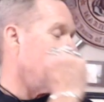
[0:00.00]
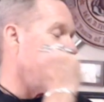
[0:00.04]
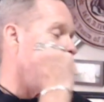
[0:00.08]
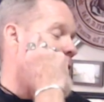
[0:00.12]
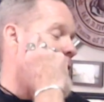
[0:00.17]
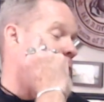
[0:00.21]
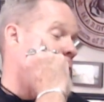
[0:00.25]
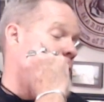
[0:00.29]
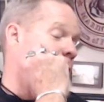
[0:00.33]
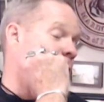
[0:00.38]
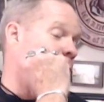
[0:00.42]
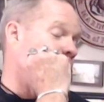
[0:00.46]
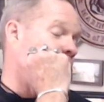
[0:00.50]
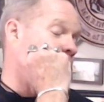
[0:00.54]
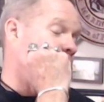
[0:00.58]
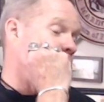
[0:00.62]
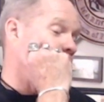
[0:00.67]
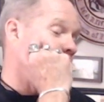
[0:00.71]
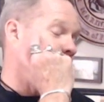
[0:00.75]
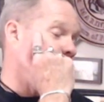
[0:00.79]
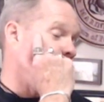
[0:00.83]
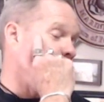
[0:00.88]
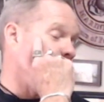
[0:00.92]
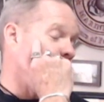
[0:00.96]

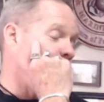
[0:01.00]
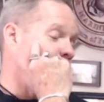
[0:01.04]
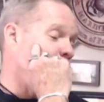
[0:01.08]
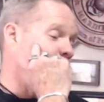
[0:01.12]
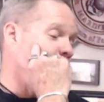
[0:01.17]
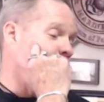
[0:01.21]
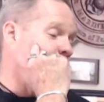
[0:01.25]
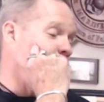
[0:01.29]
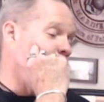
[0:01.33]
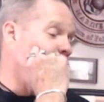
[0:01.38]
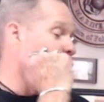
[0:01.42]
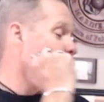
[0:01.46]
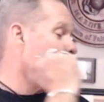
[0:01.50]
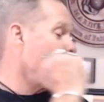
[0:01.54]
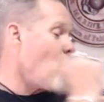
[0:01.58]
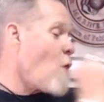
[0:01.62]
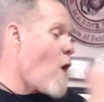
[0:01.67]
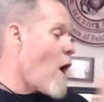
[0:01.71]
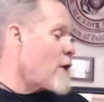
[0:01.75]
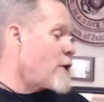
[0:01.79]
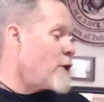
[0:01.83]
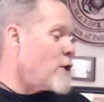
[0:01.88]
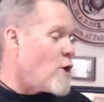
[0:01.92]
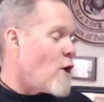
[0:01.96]
And you don't
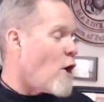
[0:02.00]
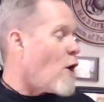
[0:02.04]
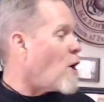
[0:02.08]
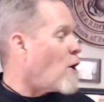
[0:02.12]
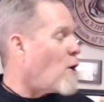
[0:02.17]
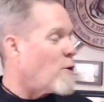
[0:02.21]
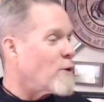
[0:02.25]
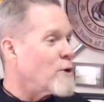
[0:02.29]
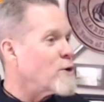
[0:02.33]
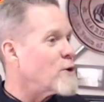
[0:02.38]
want to know.